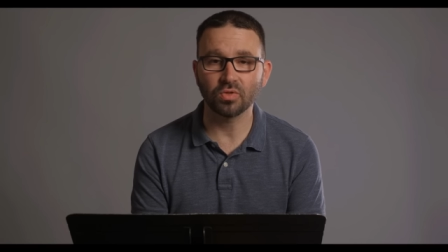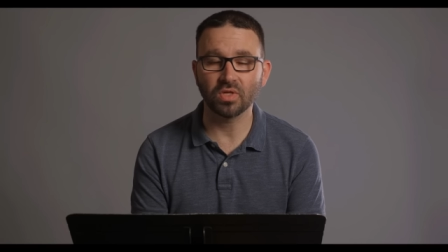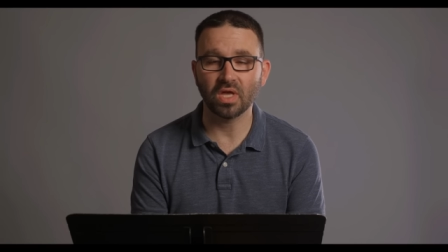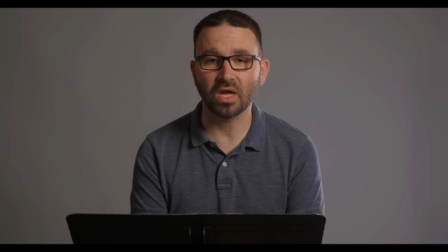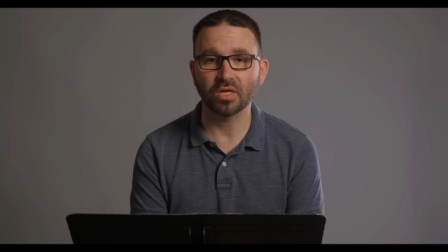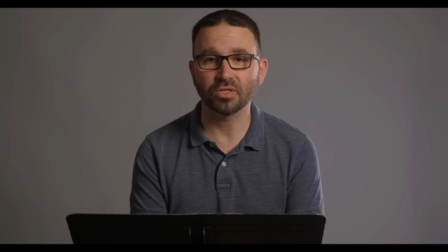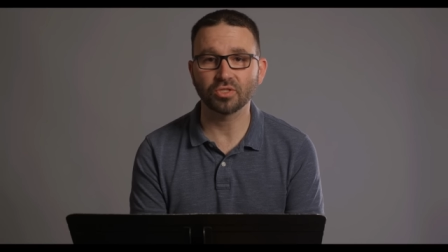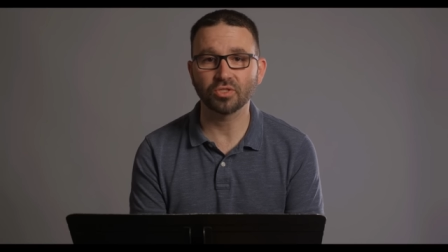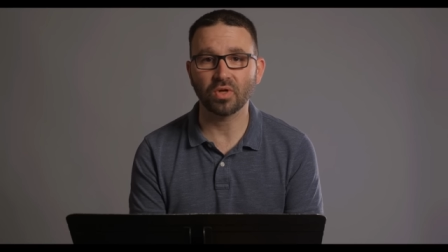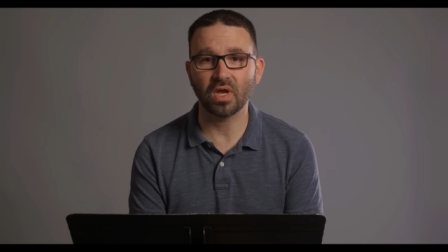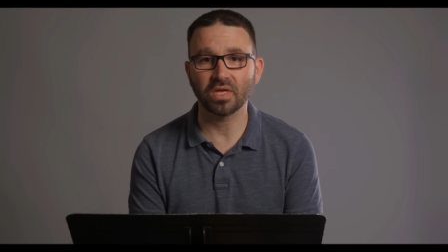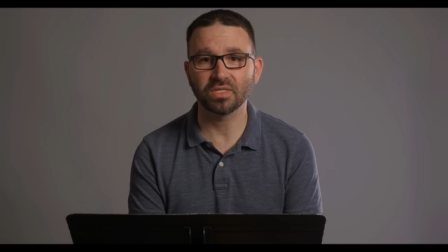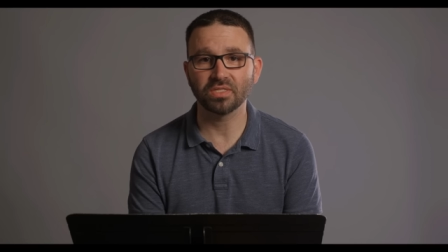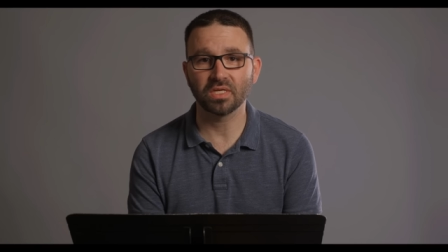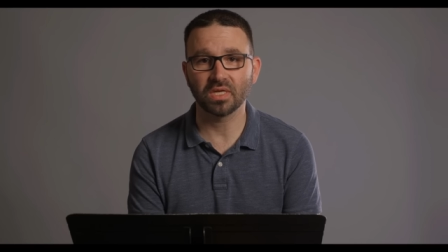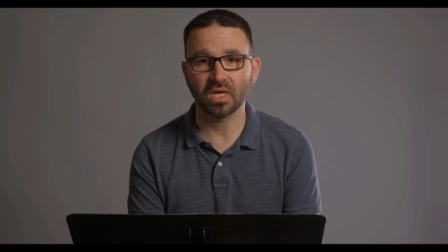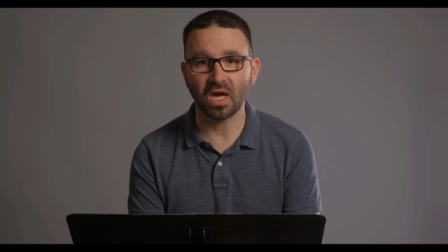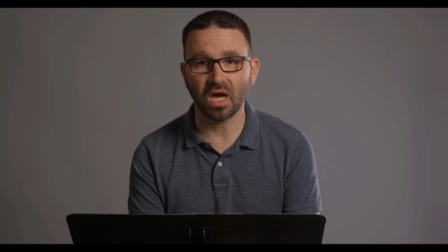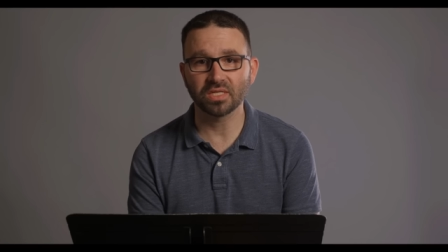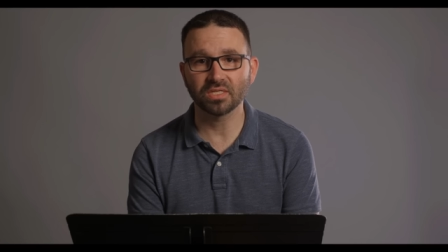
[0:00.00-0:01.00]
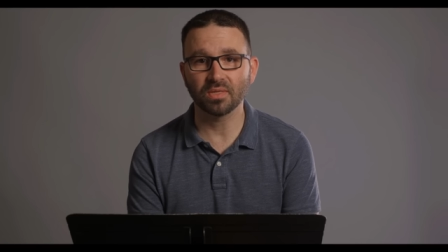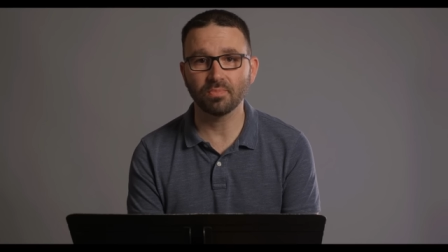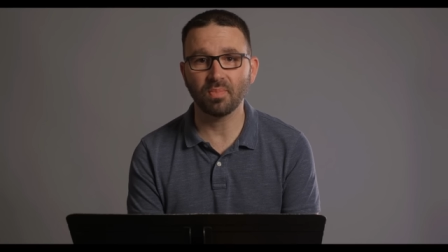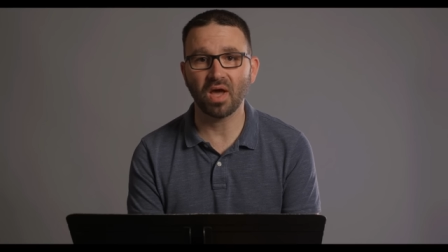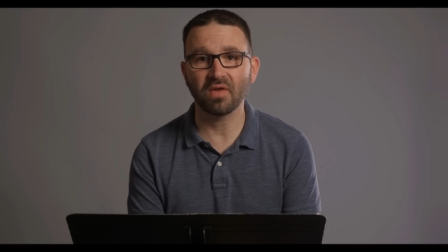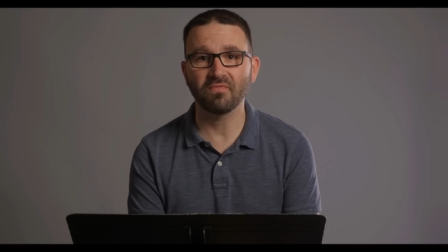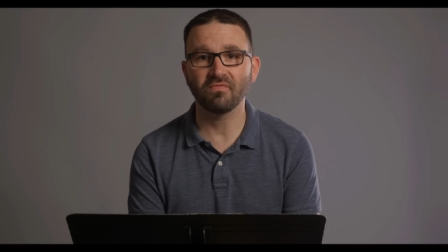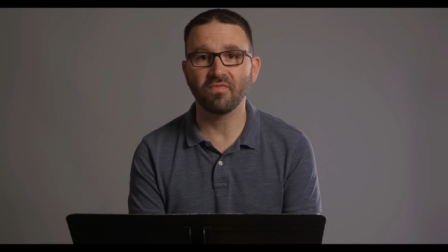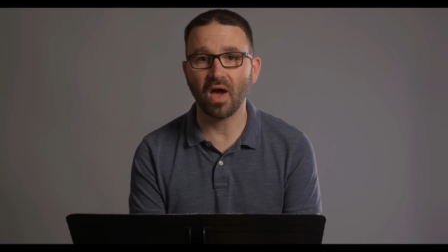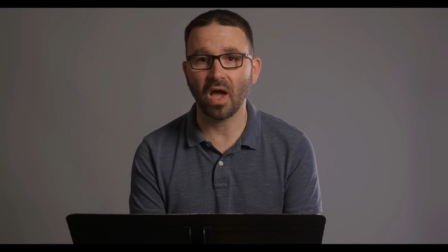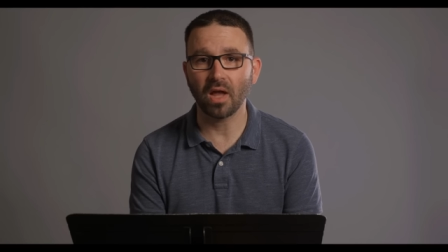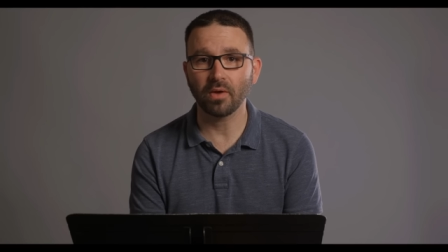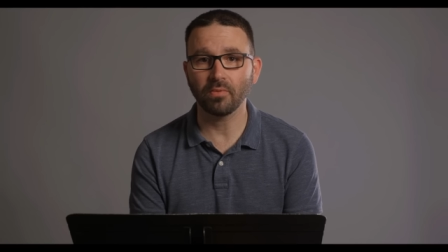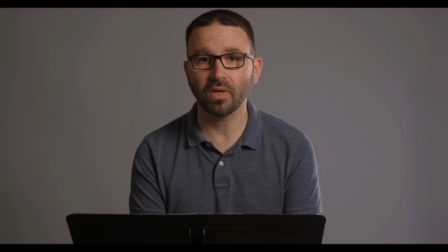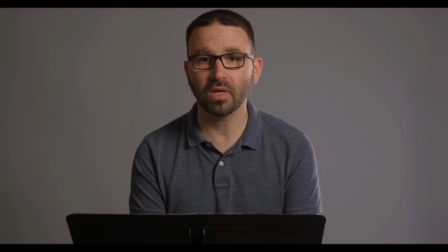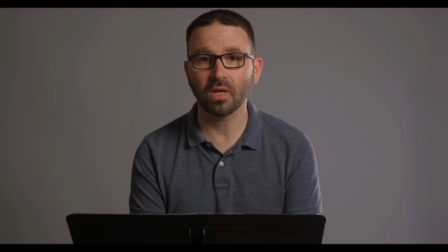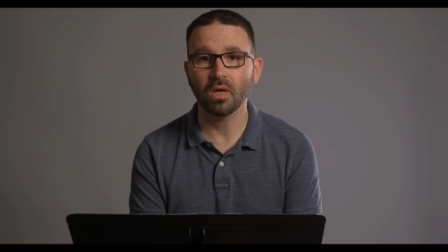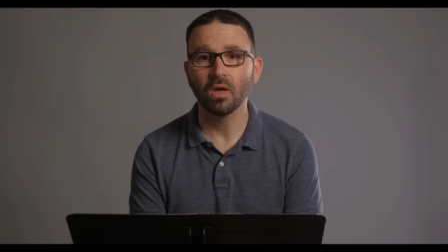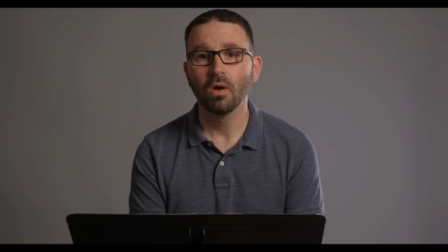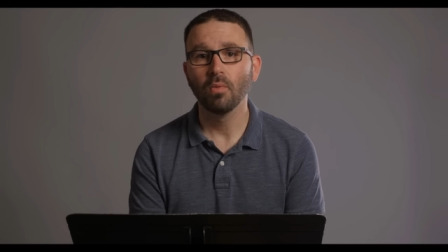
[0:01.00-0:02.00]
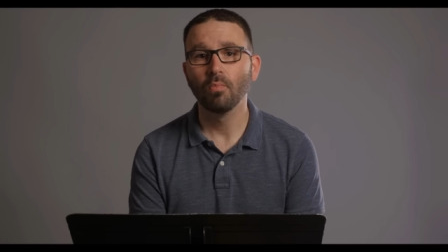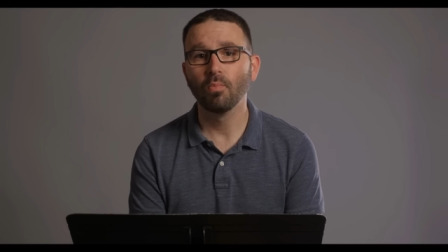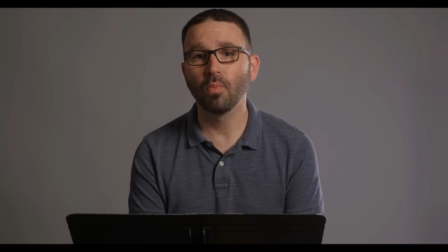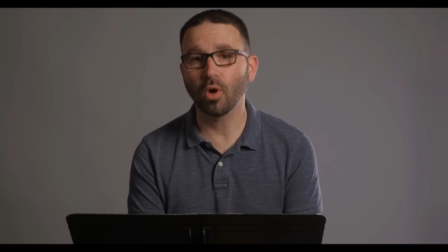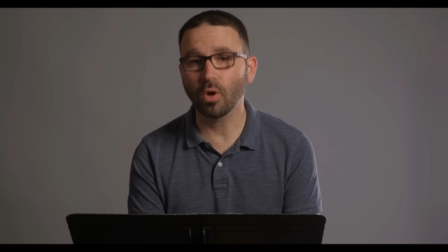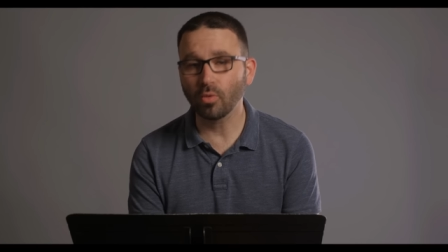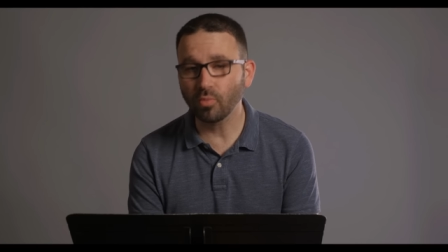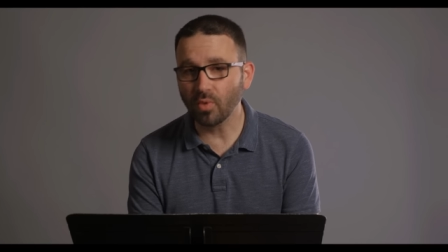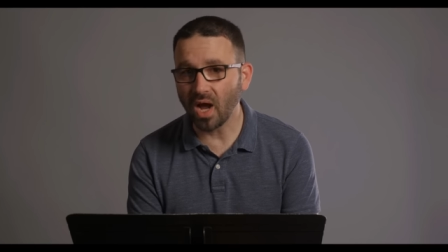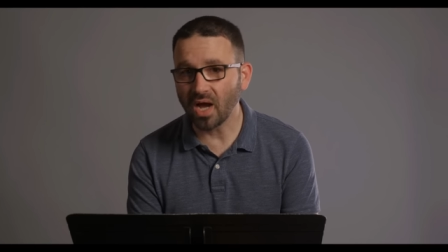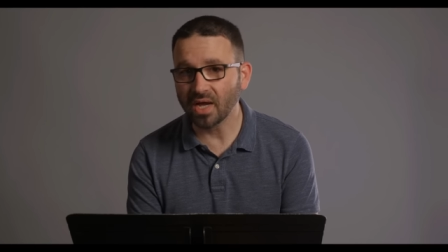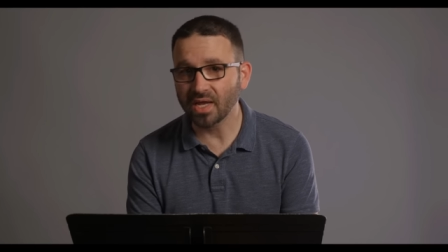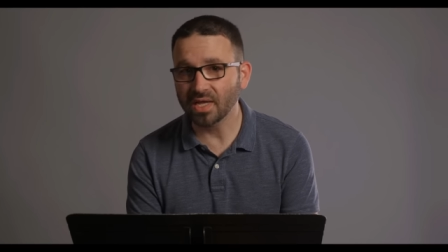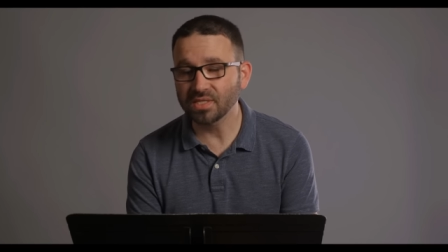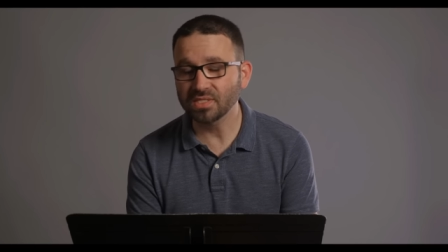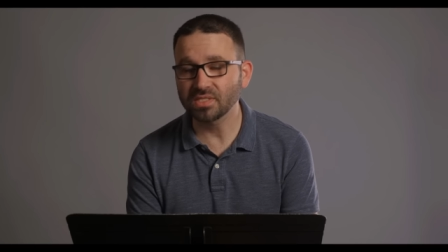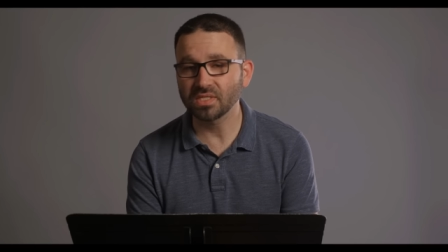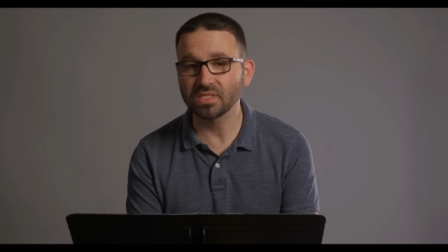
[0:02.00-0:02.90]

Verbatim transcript: the airstrikes in Gaza by firing more rockets,